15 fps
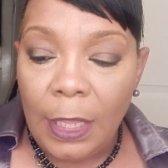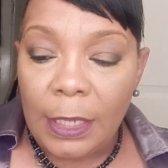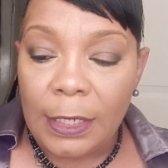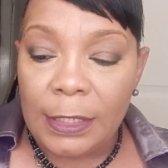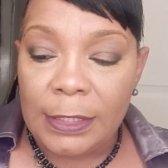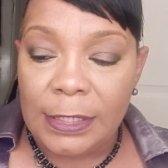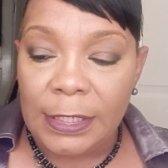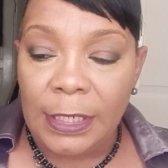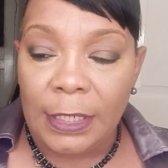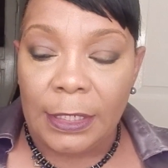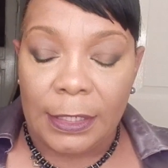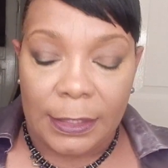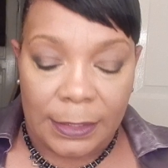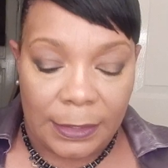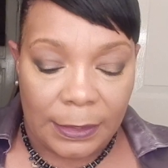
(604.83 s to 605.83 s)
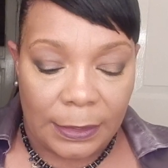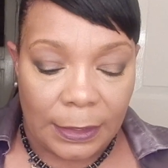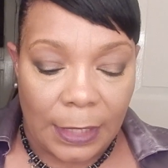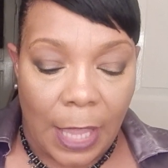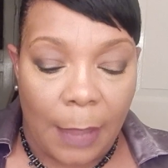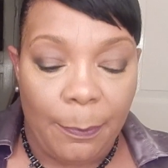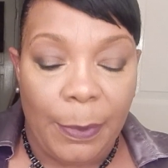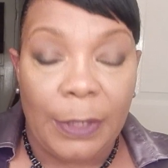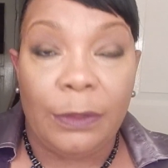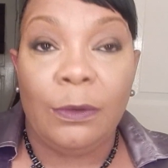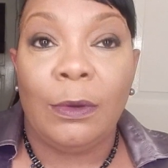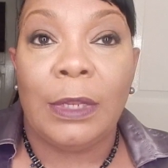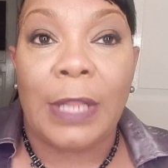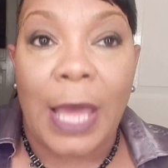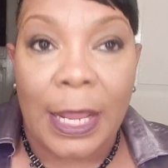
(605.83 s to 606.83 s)
Concealers. I've been
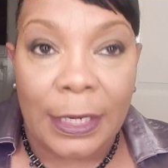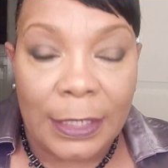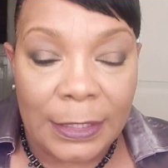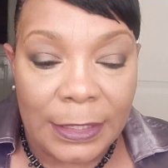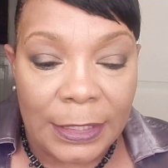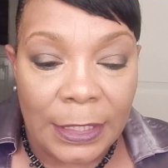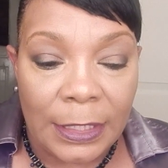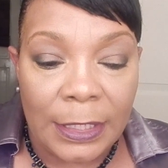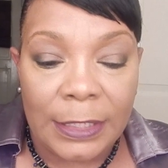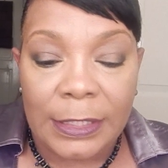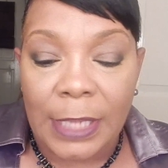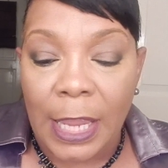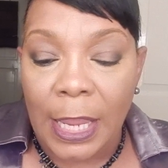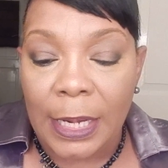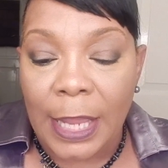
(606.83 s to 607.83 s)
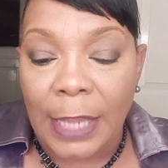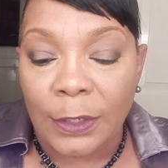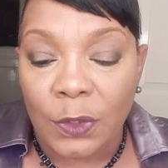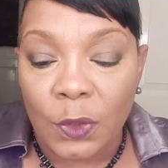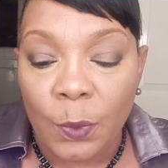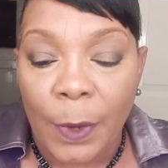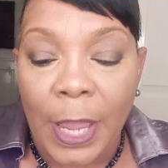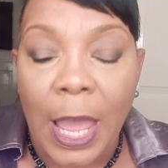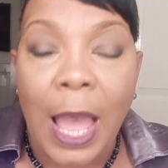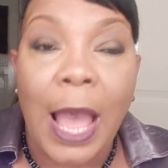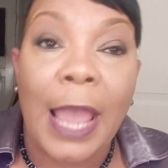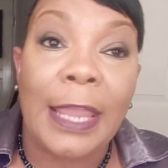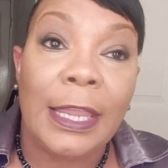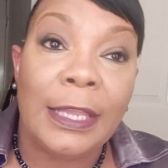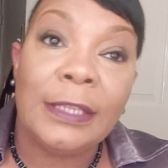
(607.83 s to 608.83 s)
through a lot of concealers, and I do wear
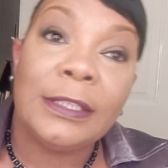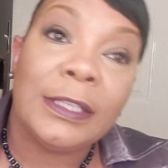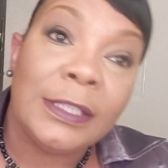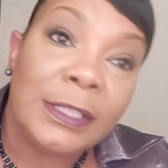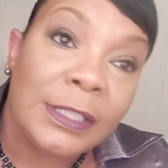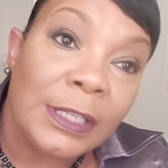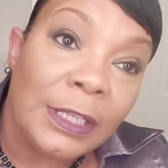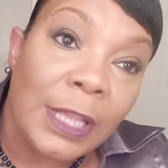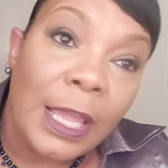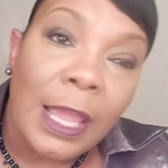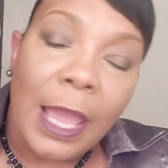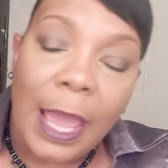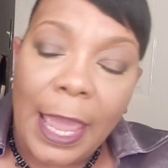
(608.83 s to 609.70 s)
high-end concealer.